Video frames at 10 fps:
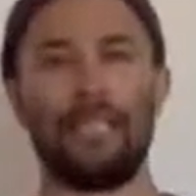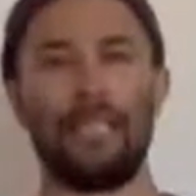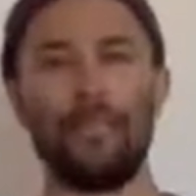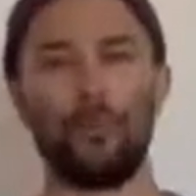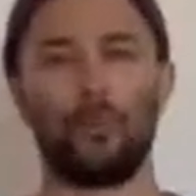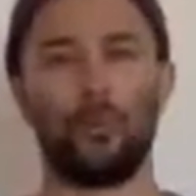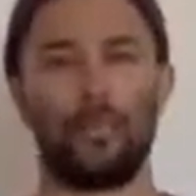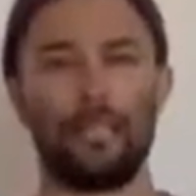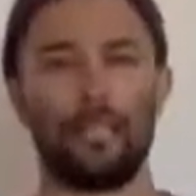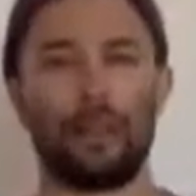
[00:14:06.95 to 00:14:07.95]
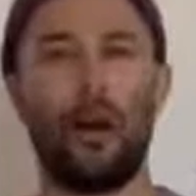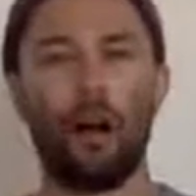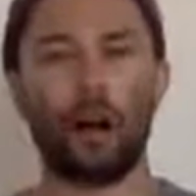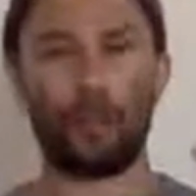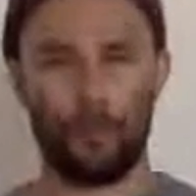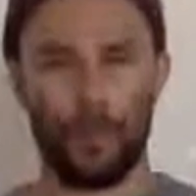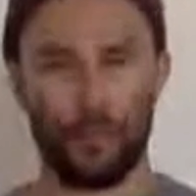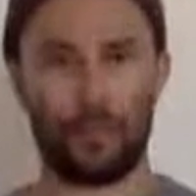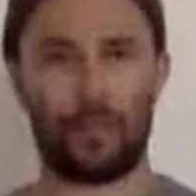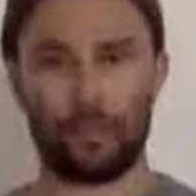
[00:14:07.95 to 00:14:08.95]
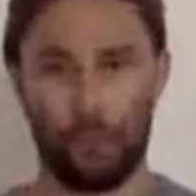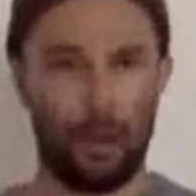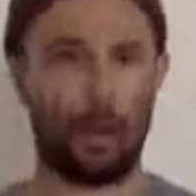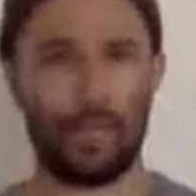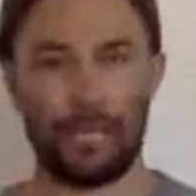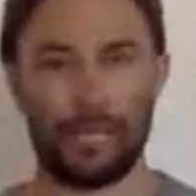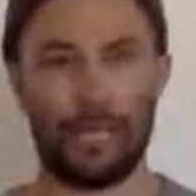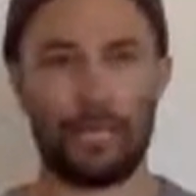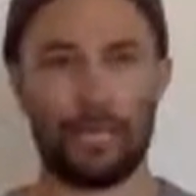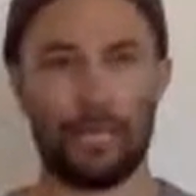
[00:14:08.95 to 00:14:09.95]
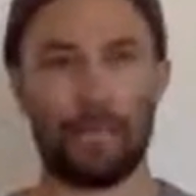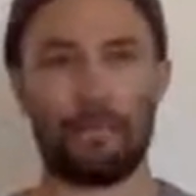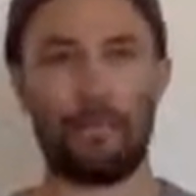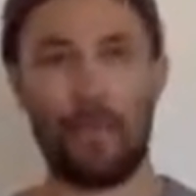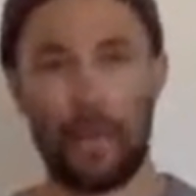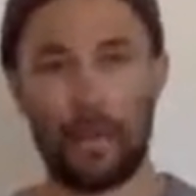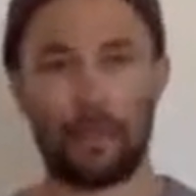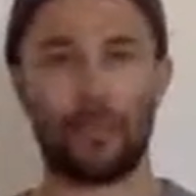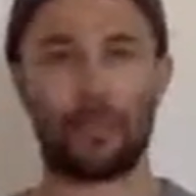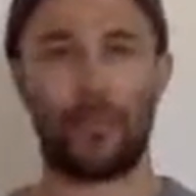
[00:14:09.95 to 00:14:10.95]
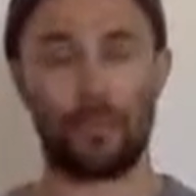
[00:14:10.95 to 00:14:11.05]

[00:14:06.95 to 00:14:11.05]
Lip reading: You know, we talk about this body has this matter